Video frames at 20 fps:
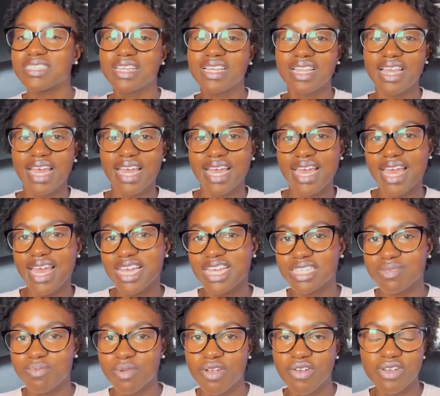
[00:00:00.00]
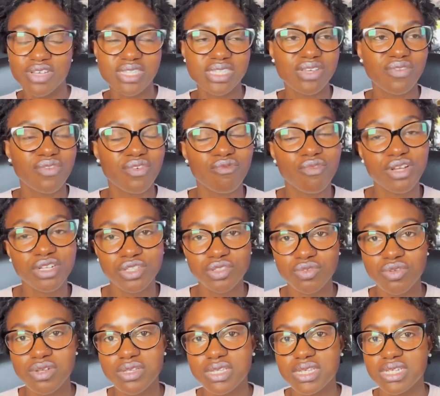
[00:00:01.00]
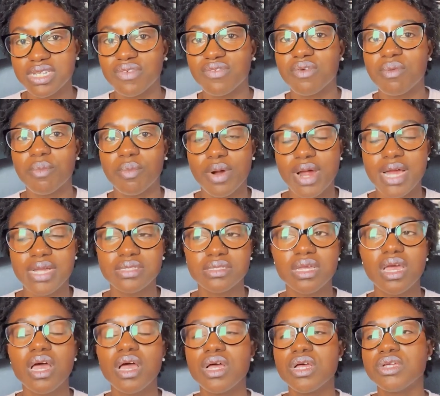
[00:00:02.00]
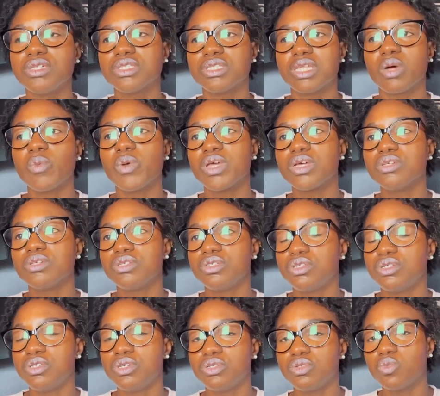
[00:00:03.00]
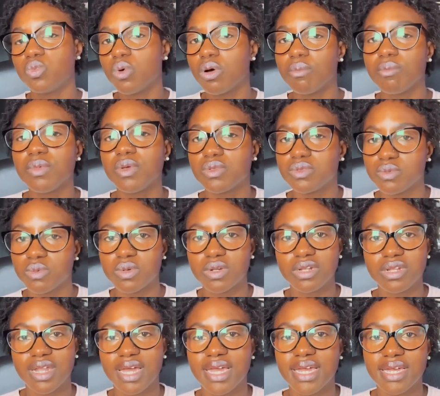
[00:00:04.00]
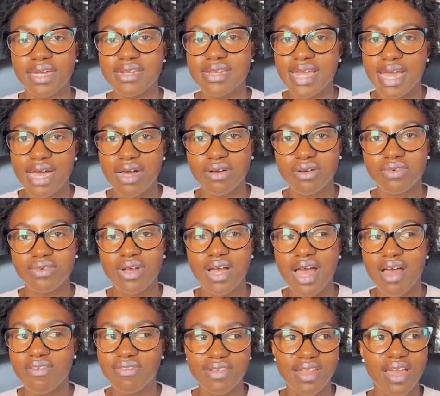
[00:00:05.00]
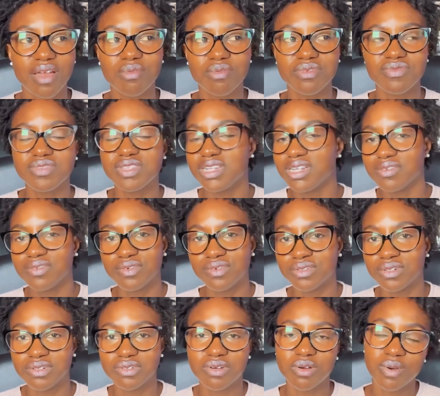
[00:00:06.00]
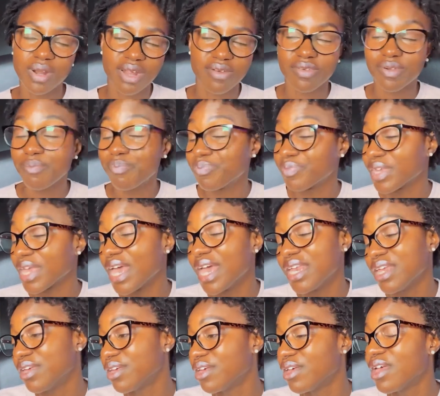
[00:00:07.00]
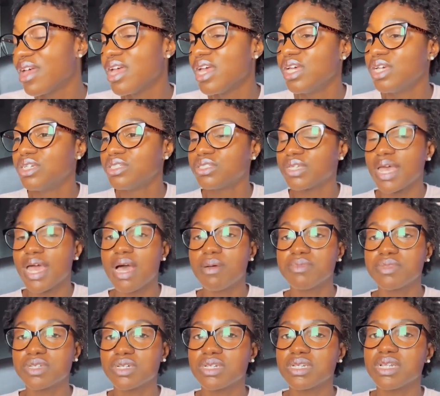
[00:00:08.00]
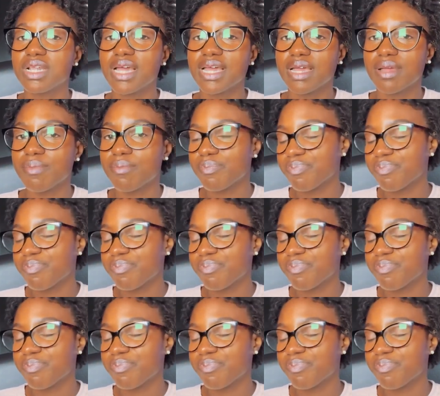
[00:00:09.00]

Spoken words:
like experience different restaurants and different brands, so that we can choose what meals we want to like now have like with delivery or whatever. Anywho, so yeah, I'm just gonna like